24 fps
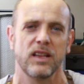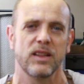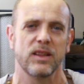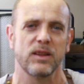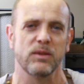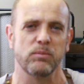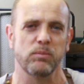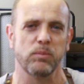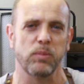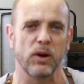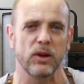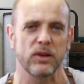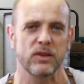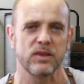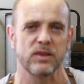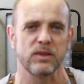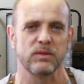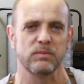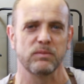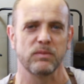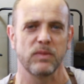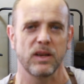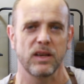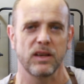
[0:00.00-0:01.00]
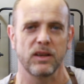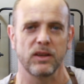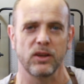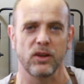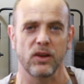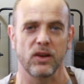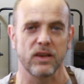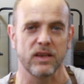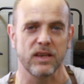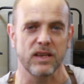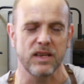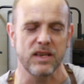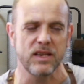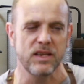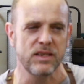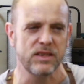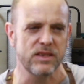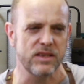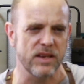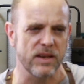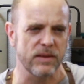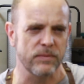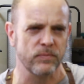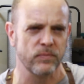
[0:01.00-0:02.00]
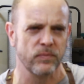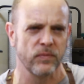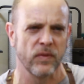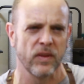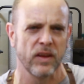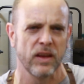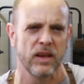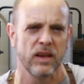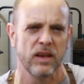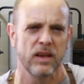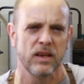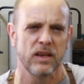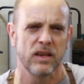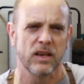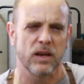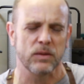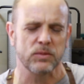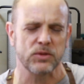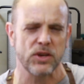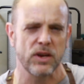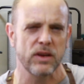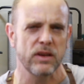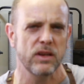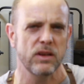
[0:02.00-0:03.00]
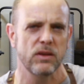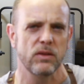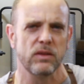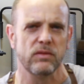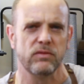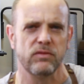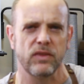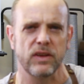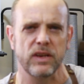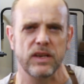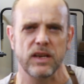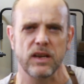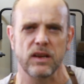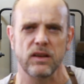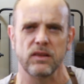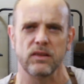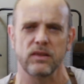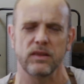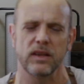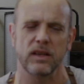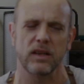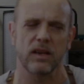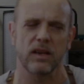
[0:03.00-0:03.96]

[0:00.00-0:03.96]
the bottom a lot easier. I'm showing you a video that